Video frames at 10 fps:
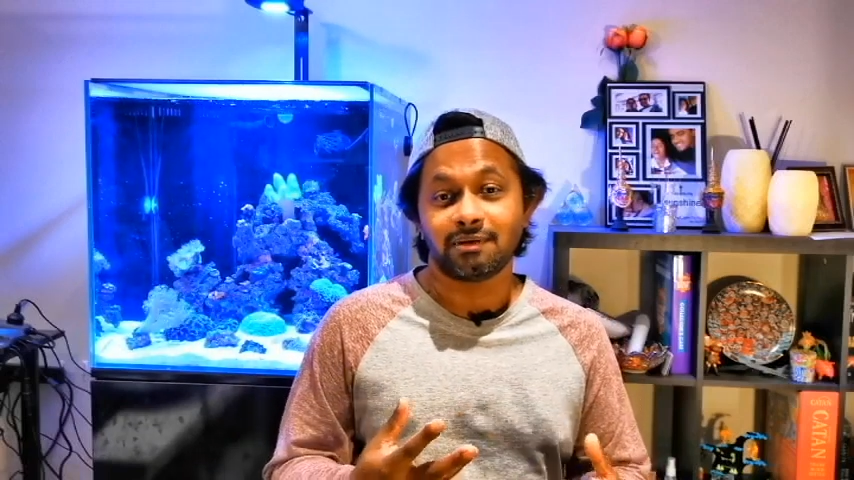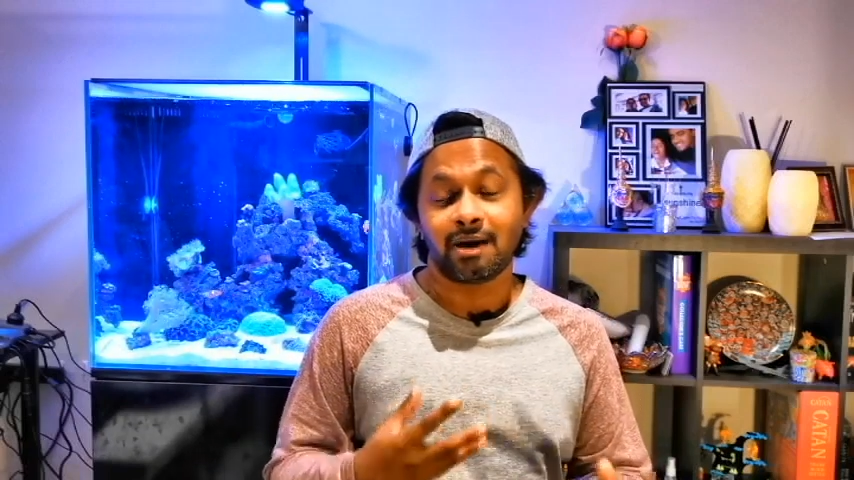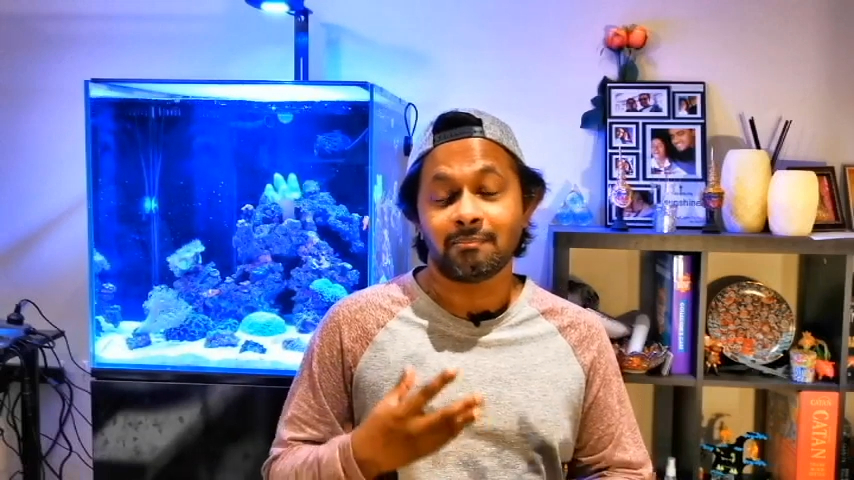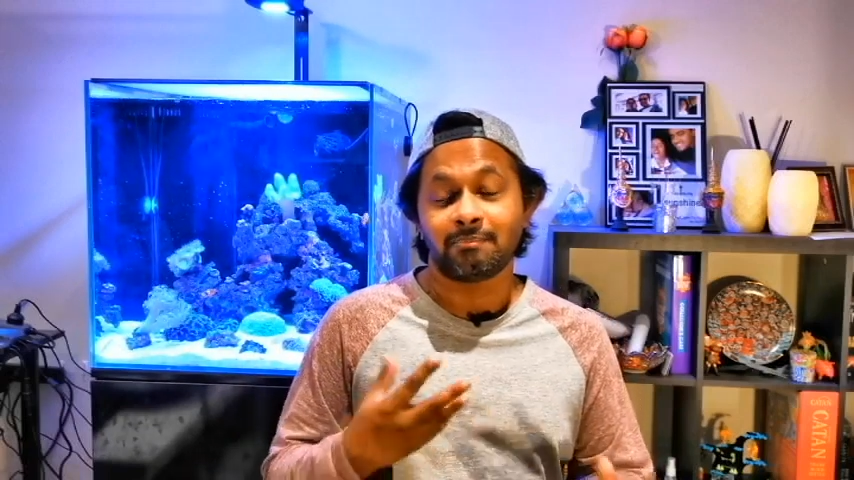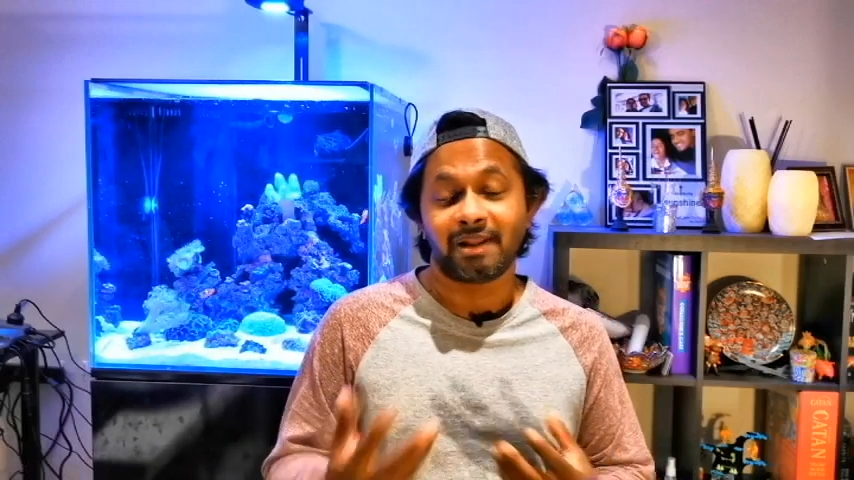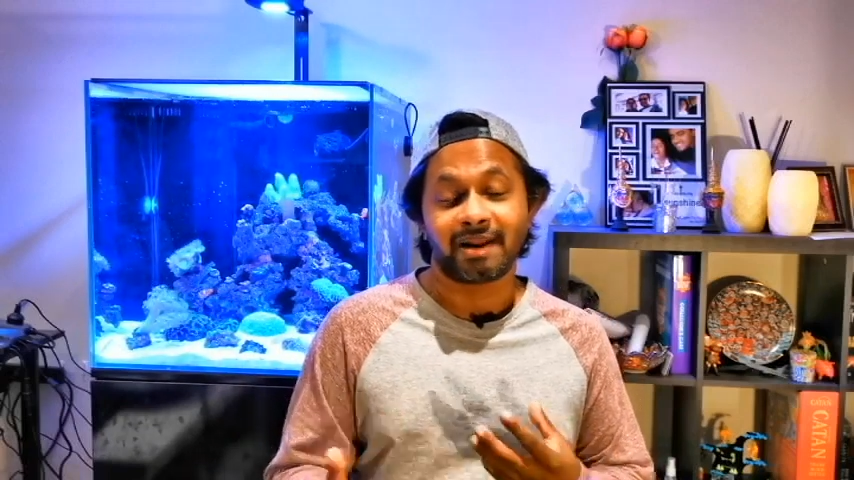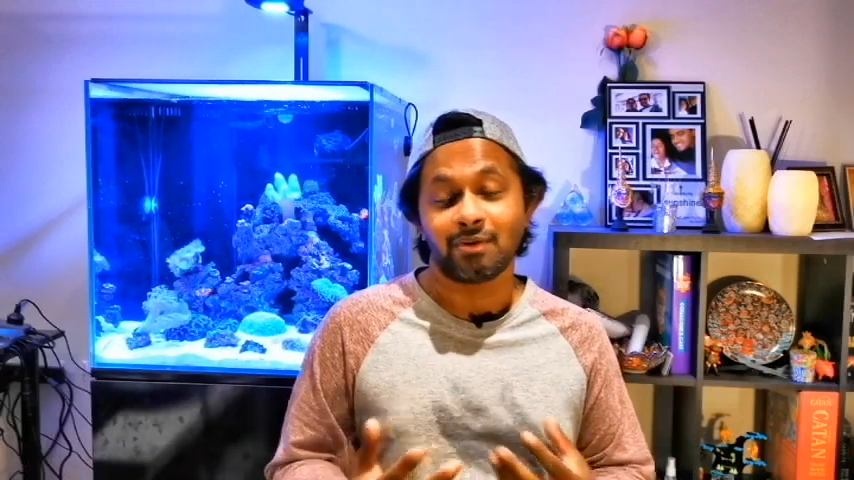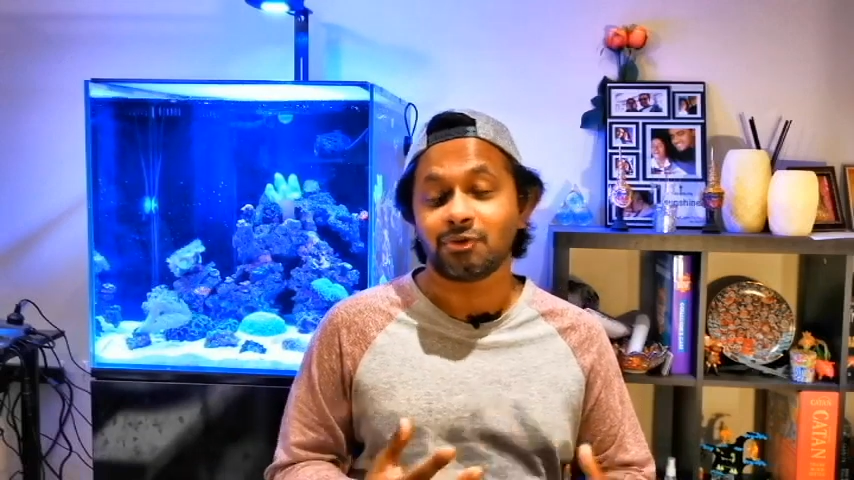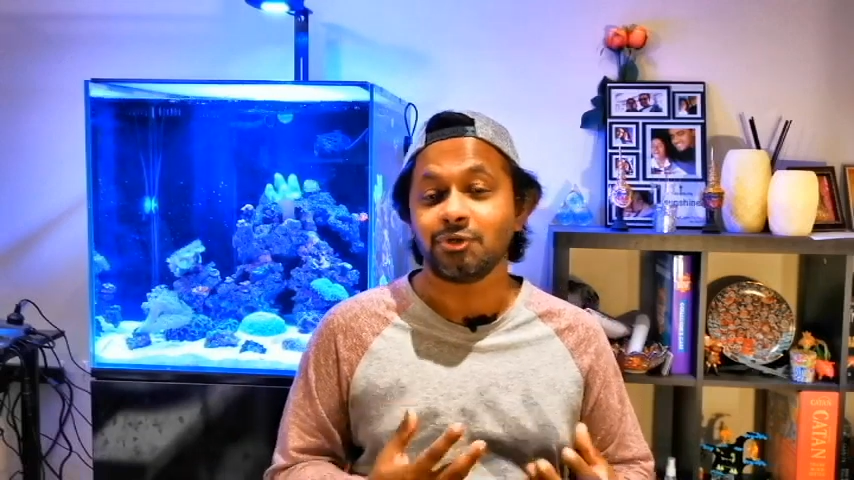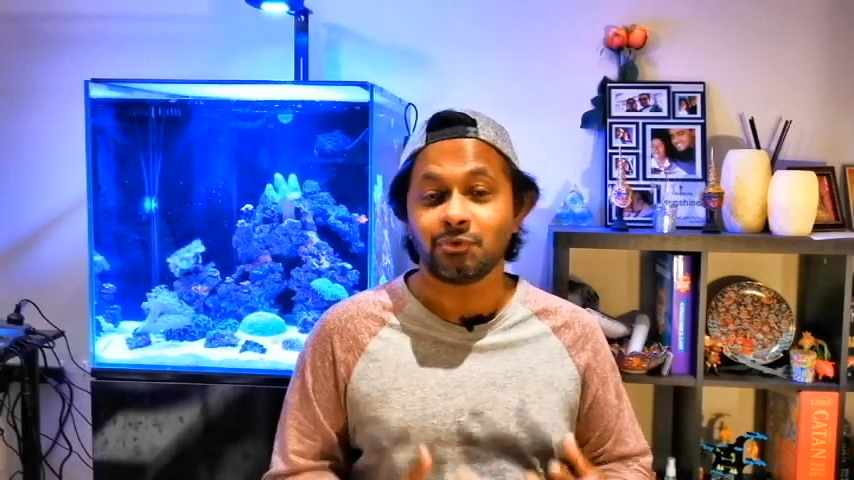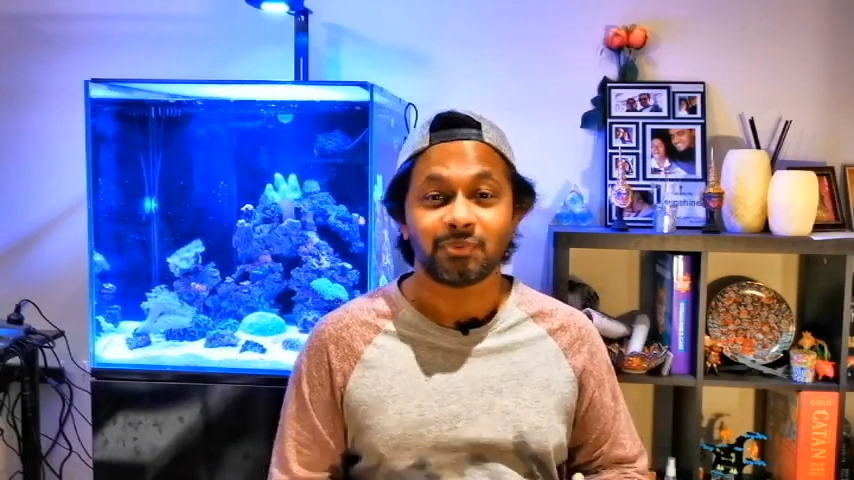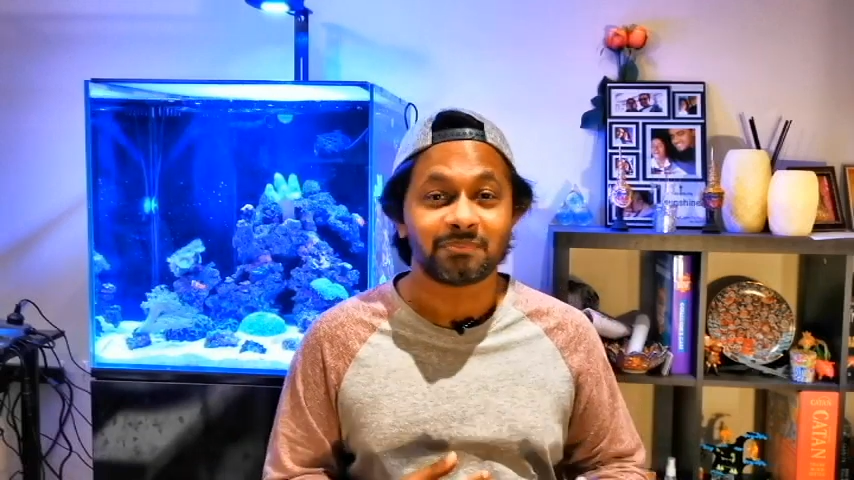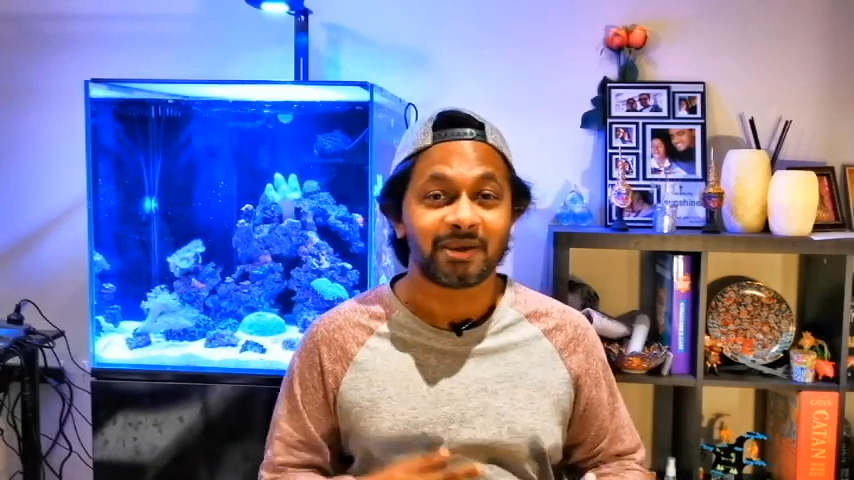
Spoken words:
I'm planning to do with